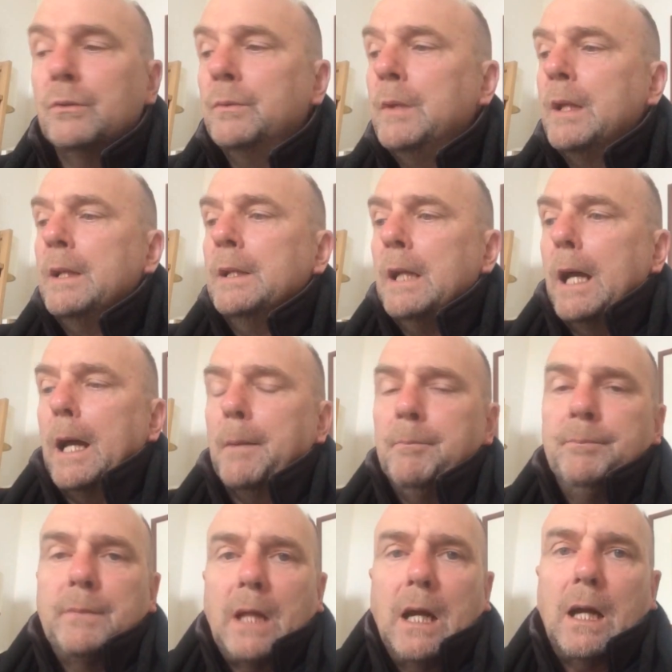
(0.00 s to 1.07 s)
know,
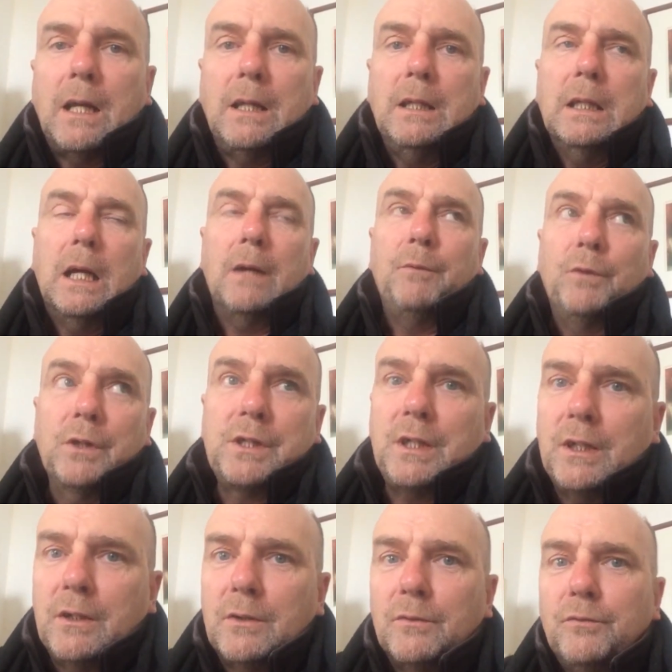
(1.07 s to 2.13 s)
um, I I first
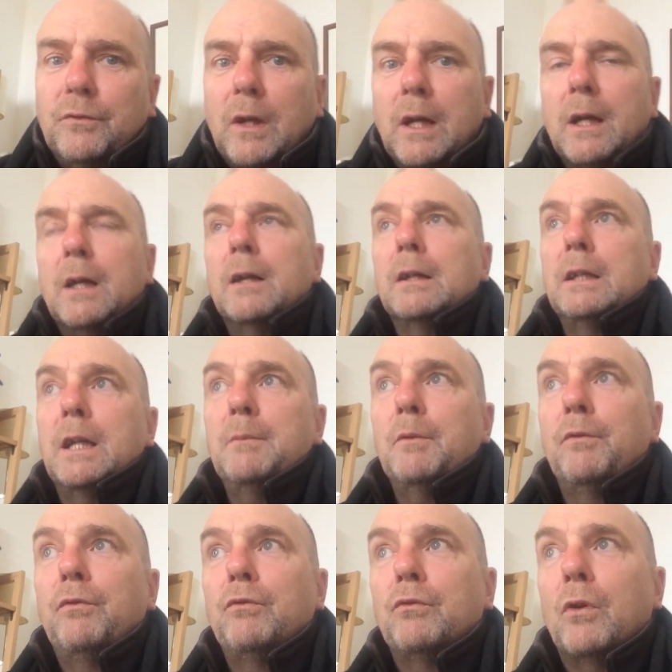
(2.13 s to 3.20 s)
heard of uh, Game
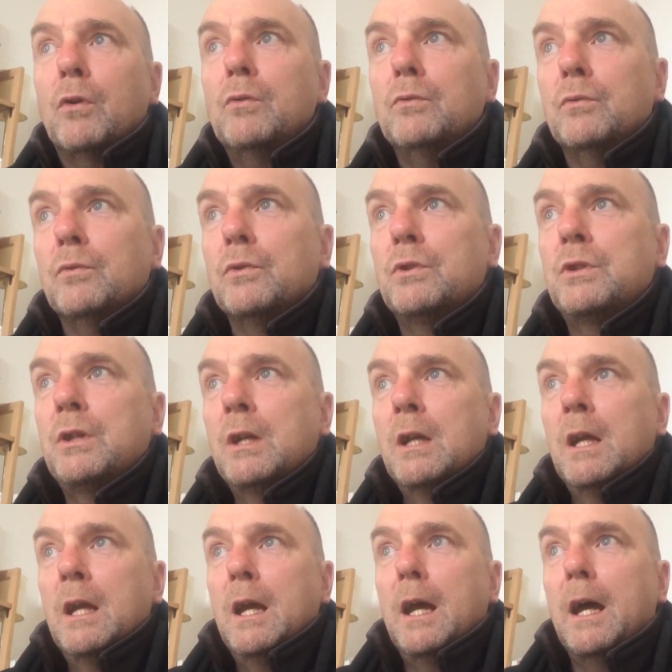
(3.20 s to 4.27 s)
of Thrones.
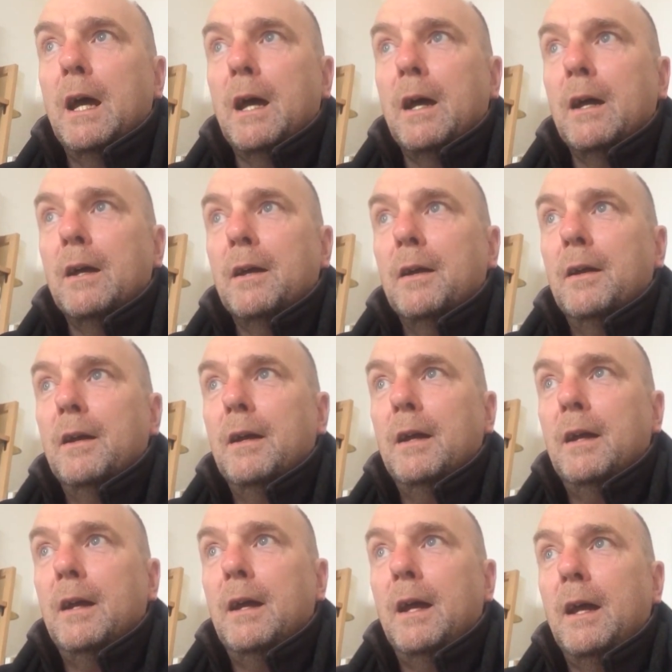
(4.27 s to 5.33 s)
Uh,
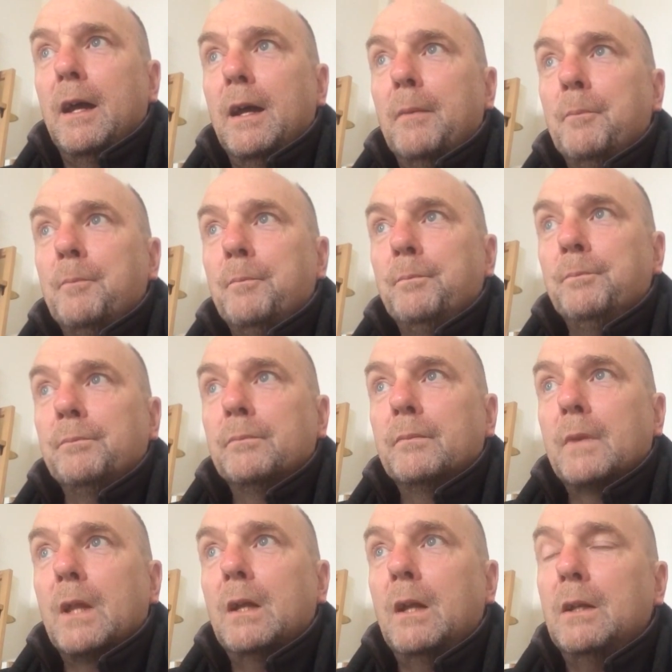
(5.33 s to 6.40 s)
um,
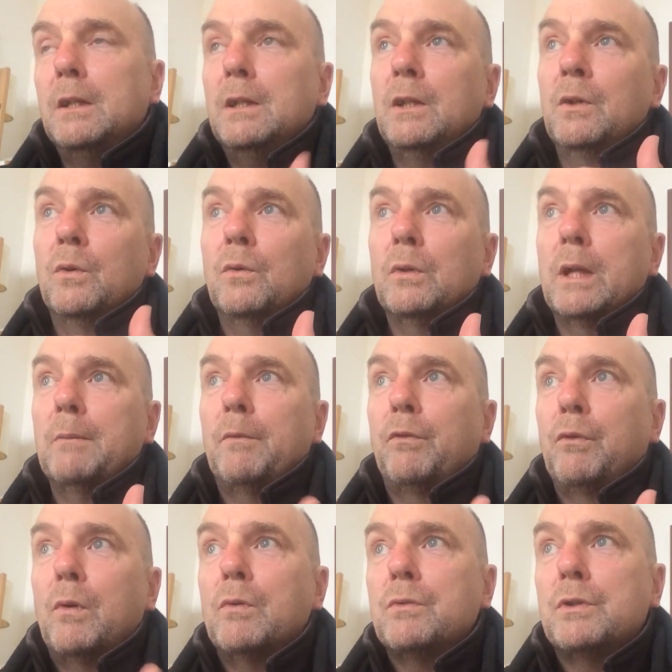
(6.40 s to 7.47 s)
you know, Game of
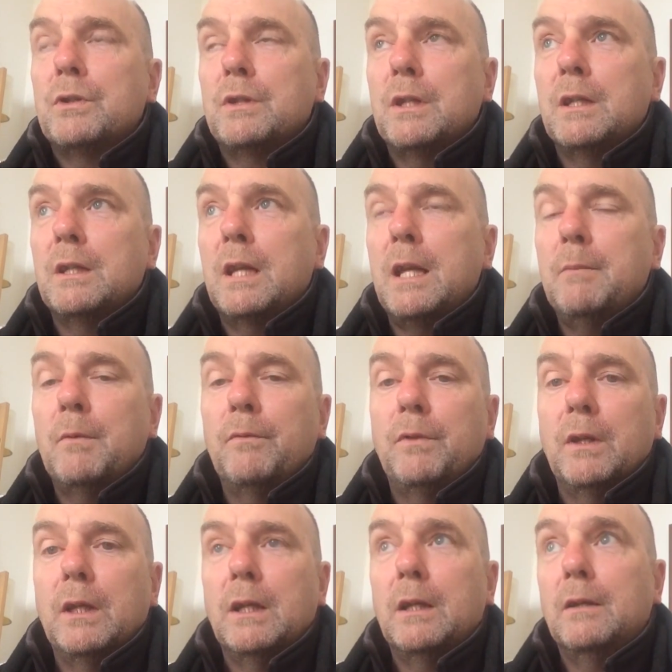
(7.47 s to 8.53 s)
Thrones is the name of
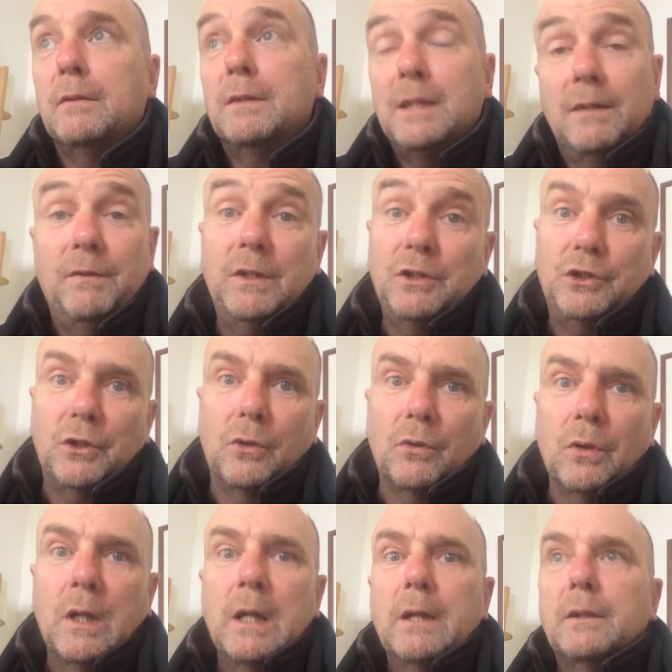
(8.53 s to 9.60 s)
the T V show.
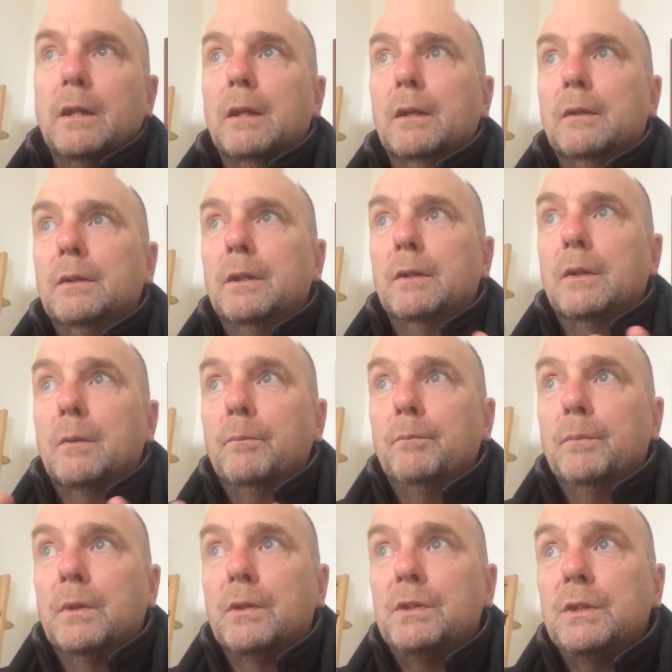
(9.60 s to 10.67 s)
The the the,
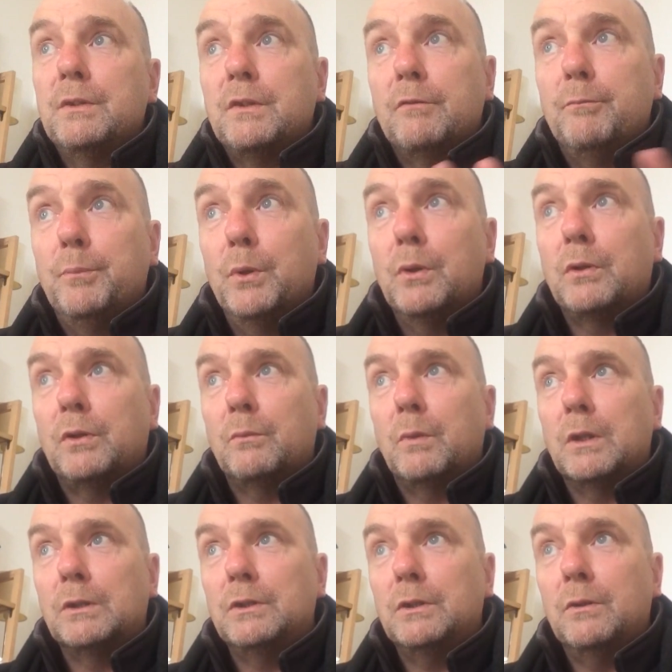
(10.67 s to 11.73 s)
the series of books on
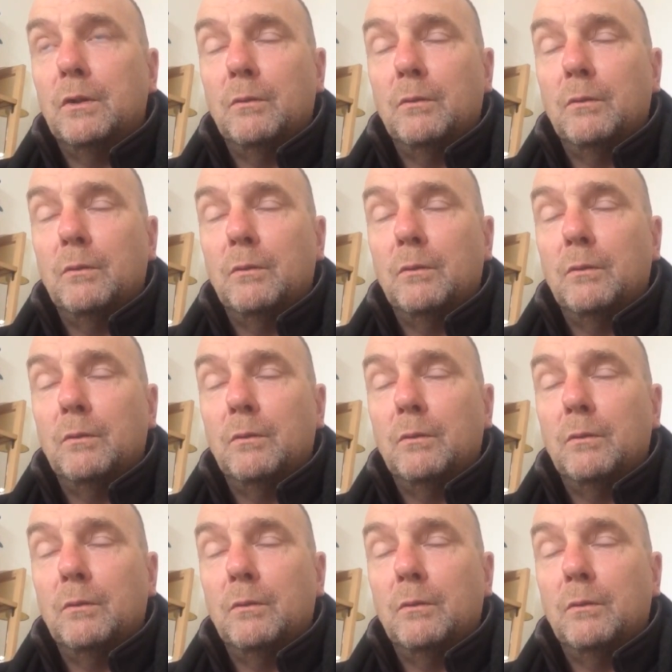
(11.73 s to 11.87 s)
which